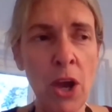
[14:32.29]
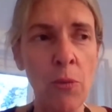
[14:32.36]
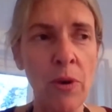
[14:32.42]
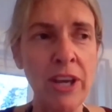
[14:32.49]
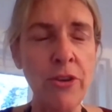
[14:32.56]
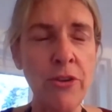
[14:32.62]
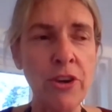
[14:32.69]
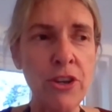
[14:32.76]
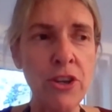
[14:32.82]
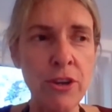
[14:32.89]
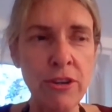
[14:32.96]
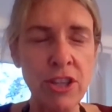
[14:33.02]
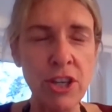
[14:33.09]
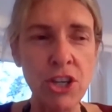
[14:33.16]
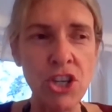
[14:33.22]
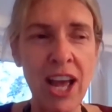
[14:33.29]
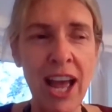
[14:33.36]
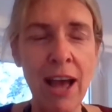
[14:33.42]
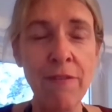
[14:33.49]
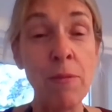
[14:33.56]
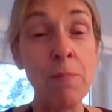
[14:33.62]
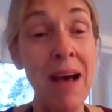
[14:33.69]
where you can use the
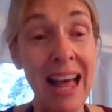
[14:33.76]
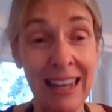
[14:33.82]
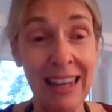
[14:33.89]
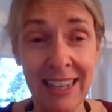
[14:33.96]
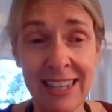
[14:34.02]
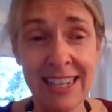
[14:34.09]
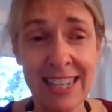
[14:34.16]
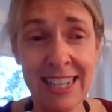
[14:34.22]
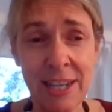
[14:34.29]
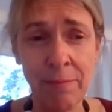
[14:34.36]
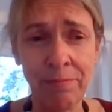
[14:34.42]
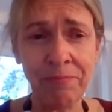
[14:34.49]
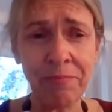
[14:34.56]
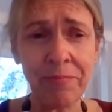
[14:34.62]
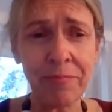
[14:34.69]
chair for balance.